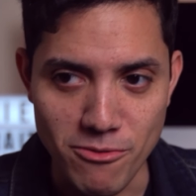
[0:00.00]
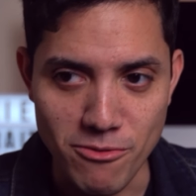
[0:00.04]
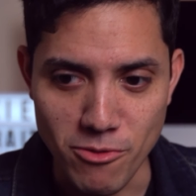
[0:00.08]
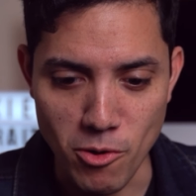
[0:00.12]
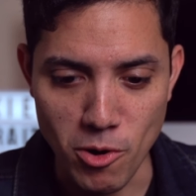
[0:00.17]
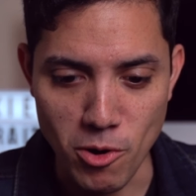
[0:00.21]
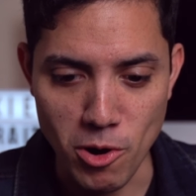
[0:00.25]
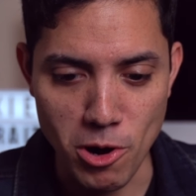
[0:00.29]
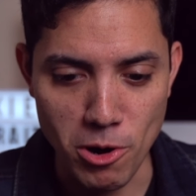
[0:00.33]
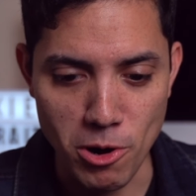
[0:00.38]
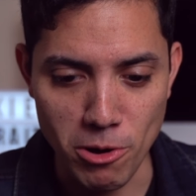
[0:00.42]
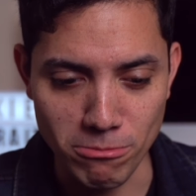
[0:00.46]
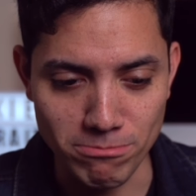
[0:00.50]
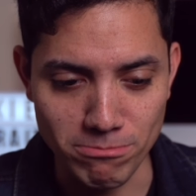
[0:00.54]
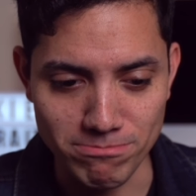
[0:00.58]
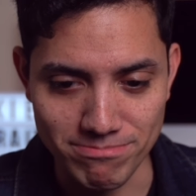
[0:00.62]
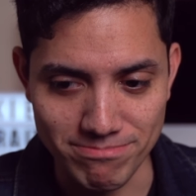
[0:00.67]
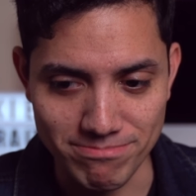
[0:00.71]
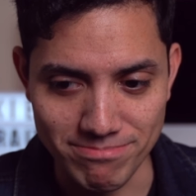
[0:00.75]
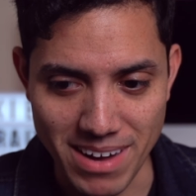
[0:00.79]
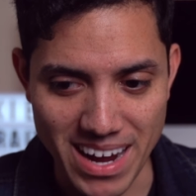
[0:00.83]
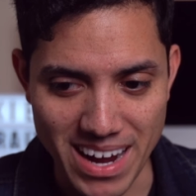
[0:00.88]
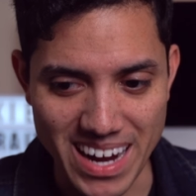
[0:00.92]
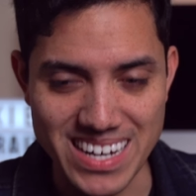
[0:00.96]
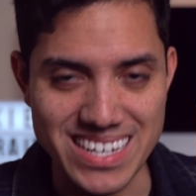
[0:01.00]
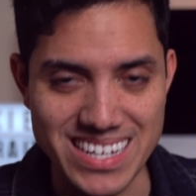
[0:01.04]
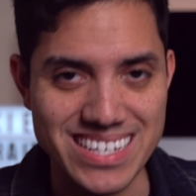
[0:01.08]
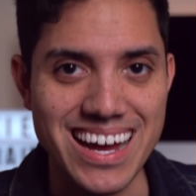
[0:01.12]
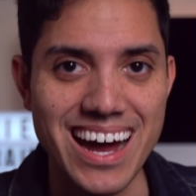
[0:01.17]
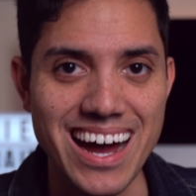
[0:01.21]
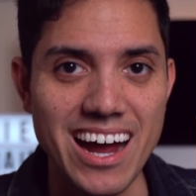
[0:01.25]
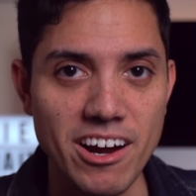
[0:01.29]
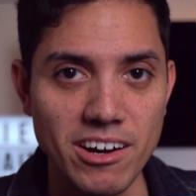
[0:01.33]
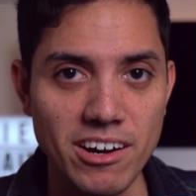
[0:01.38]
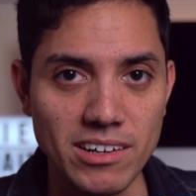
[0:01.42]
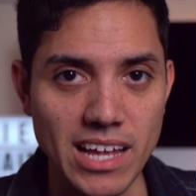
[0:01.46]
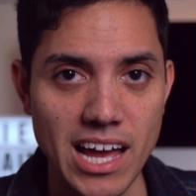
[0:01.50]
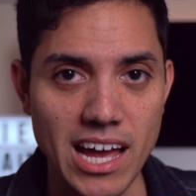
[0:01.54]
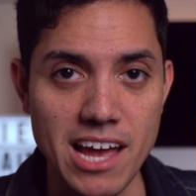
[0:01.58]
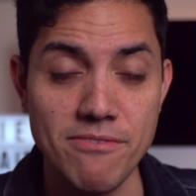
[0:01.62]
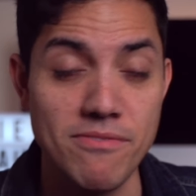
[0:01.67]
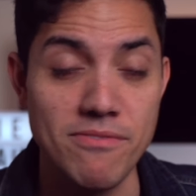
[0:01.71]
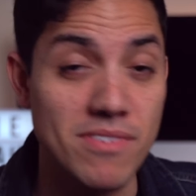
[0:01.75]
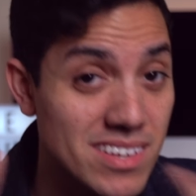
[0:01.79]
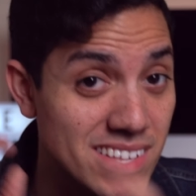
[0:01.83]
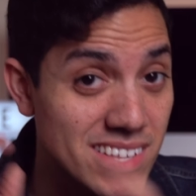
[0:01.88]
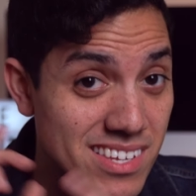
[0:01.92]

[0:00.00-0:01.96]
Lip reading: for my entire life,